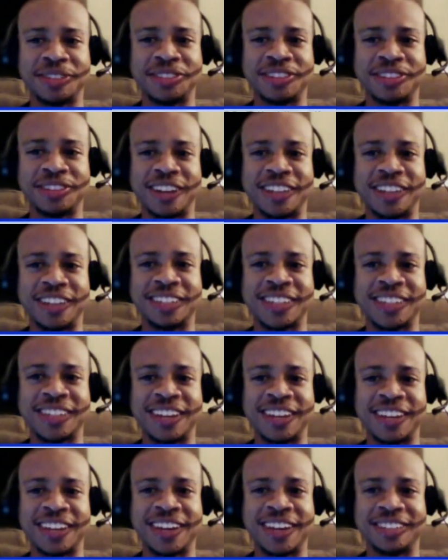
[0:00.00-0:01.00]
trying to
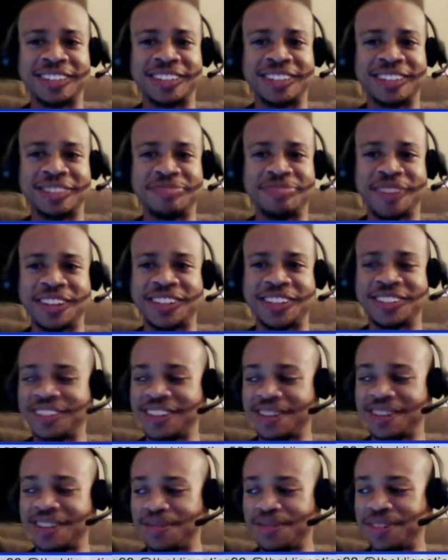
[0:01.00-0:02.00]
sound just to make sure it's
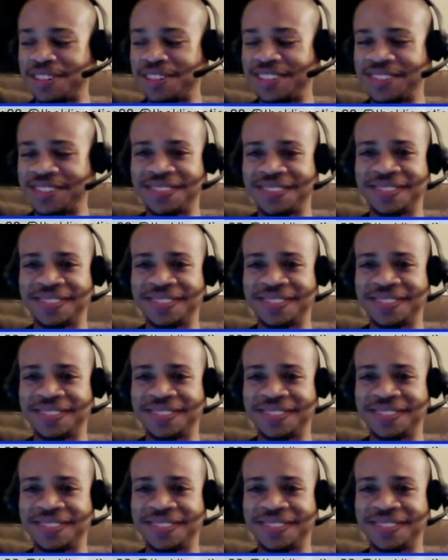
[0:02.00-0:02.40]
not working.